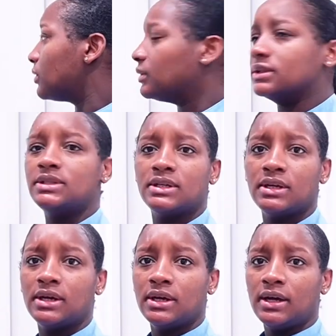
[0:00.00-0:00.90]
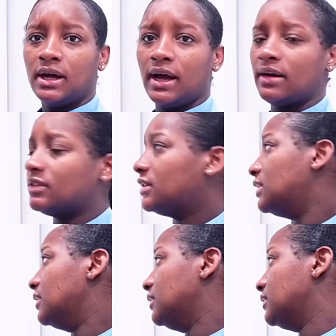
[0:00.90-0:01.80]
through it. I have a
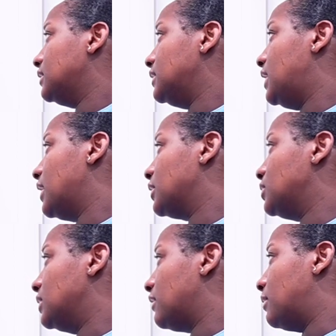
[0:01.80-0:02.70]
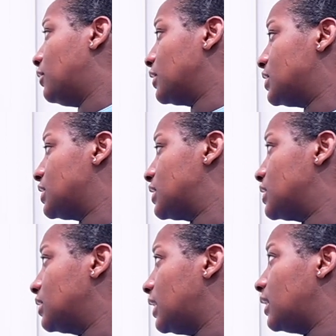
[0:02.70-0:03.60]
good day or 2 left before it starts
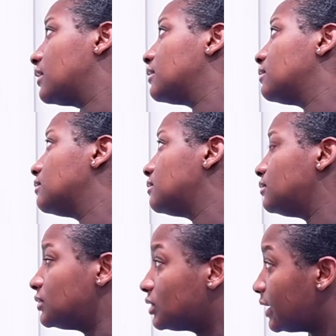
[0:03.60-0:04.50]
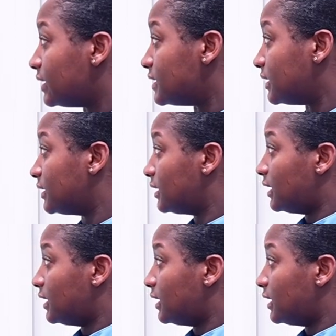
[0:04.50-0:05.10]
looking crazy.